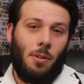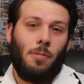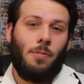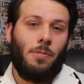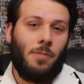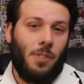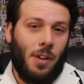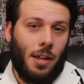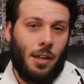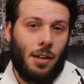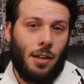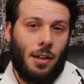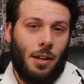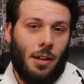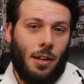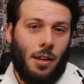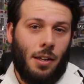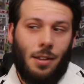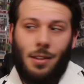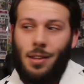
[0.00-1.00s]
a fit,
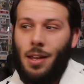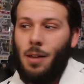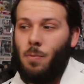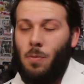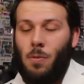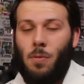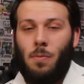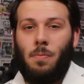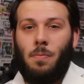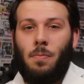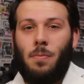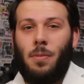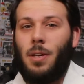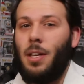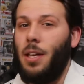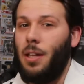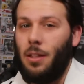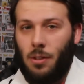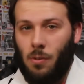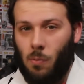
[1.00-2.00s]
they won't
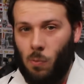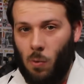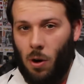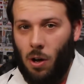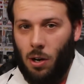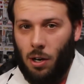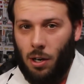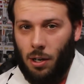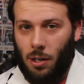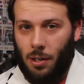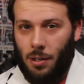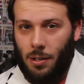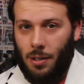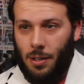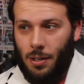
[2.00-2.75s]
get in the water.